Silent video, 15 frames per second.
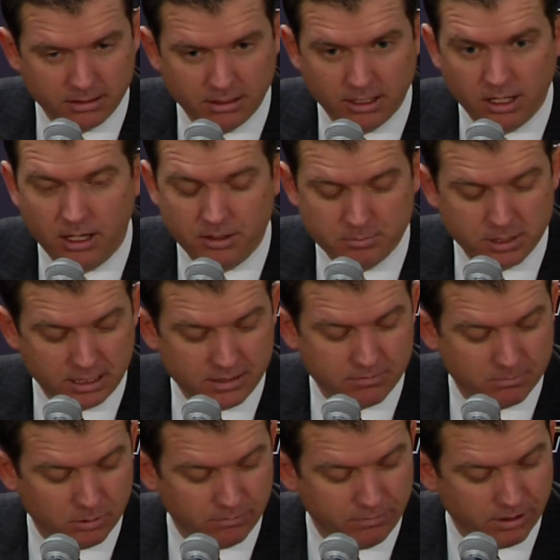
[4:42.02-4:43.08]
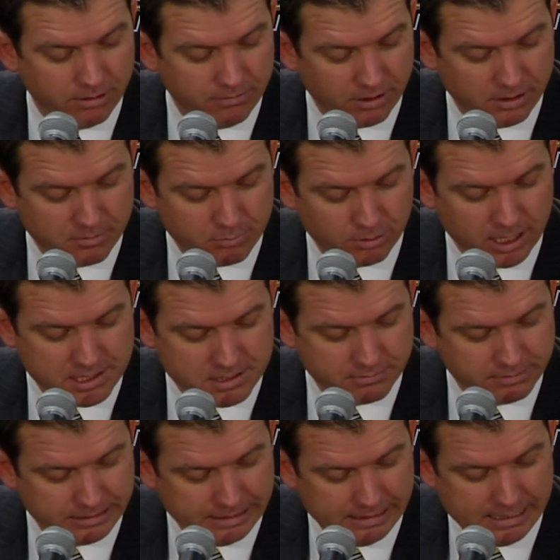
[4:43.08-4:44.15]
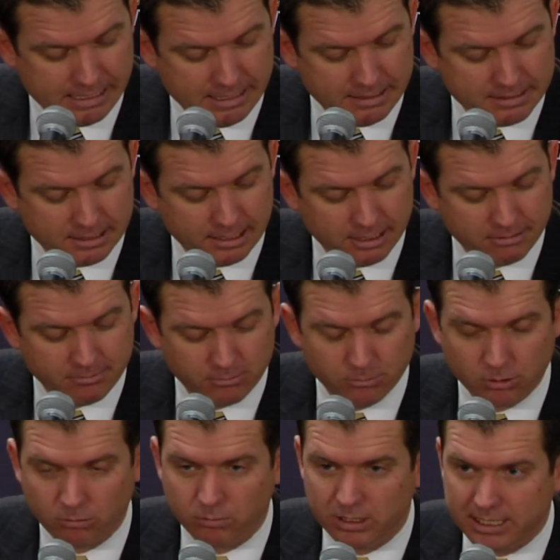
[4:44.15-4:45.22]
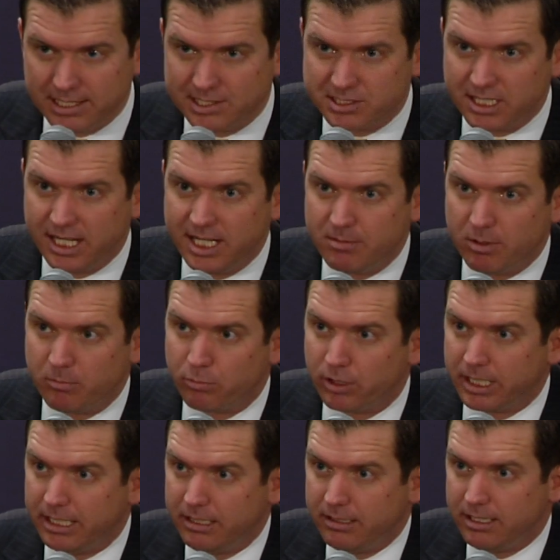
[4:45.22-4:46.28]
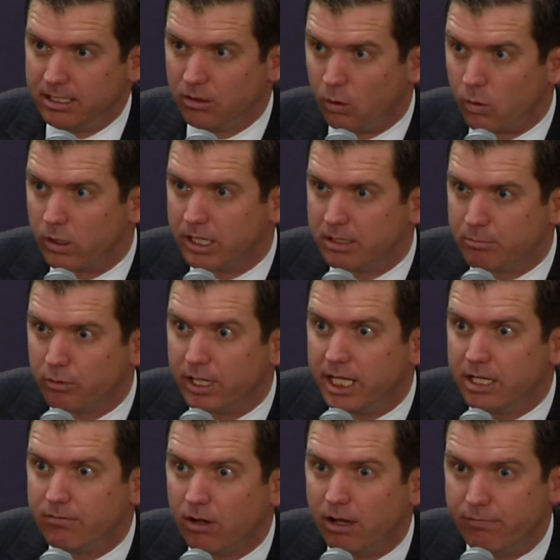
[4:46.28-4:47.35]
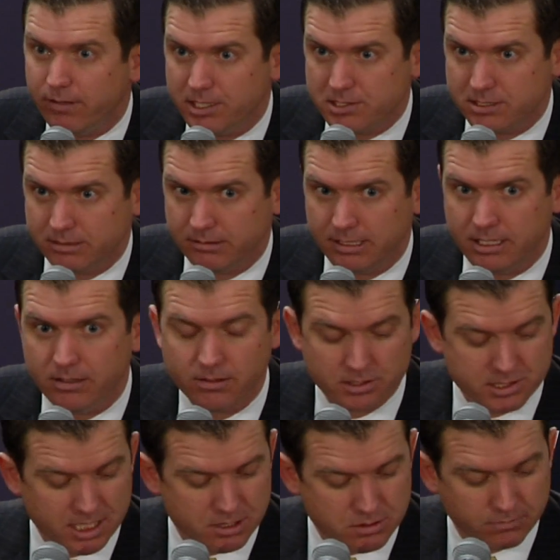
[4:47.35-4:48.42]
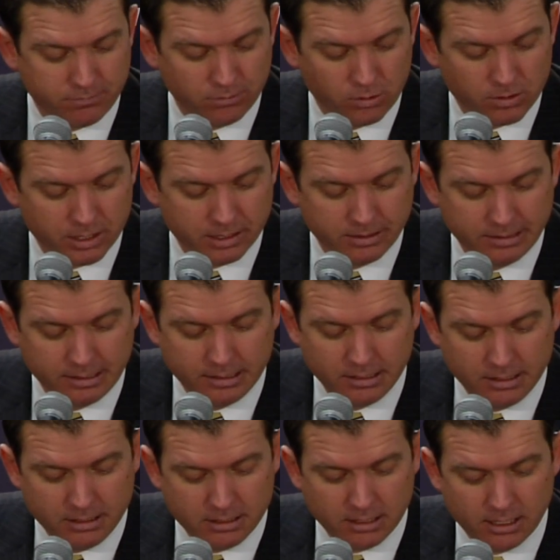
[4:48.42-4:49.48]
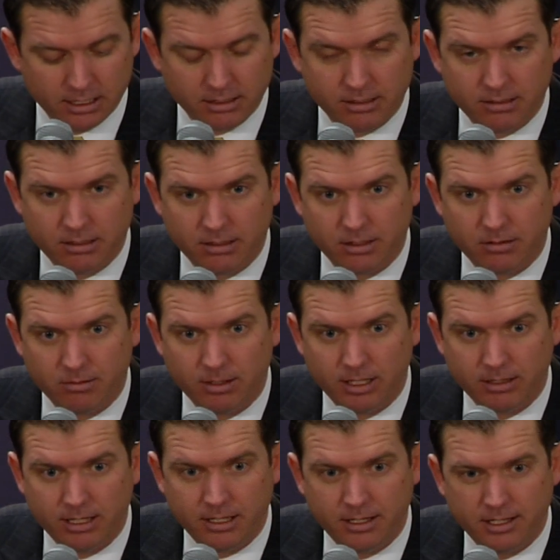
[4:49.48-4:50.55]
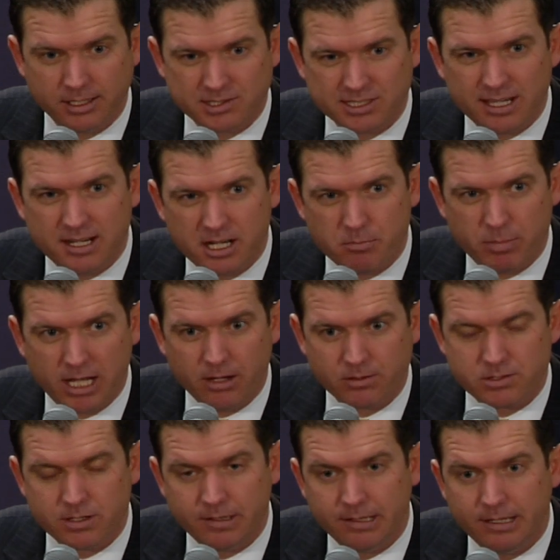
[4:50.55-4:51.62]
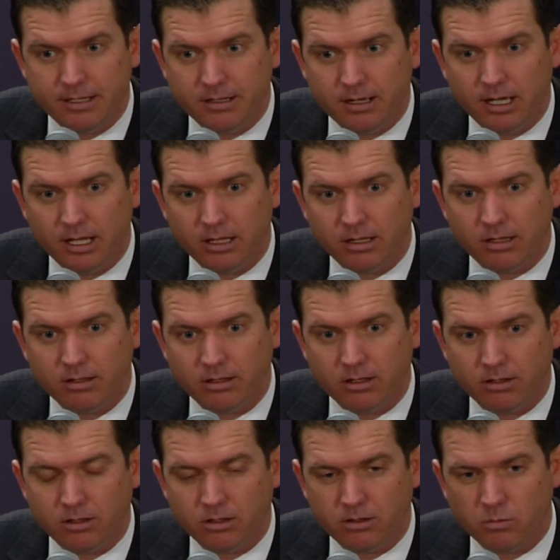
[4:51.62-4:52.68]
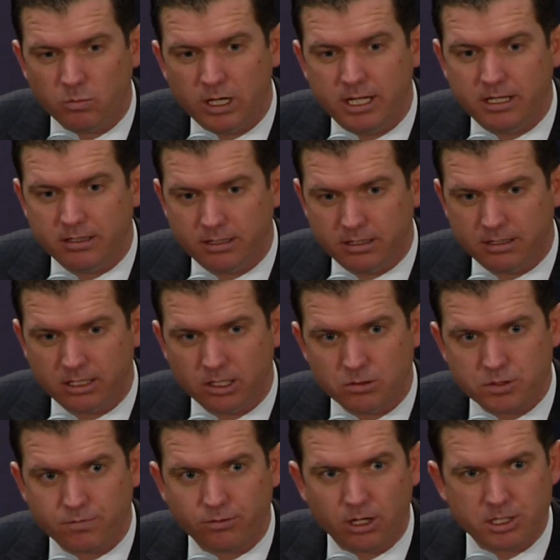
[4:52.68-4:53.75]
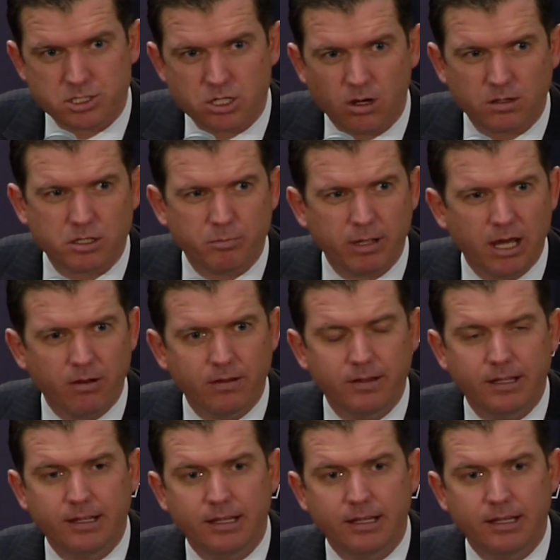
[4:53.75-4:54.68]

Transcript: unbelievable, very, very impressive. We're really excited about bringing the Oregon brand of offense here to Central Florida and excited about the way that Coach Frost talked about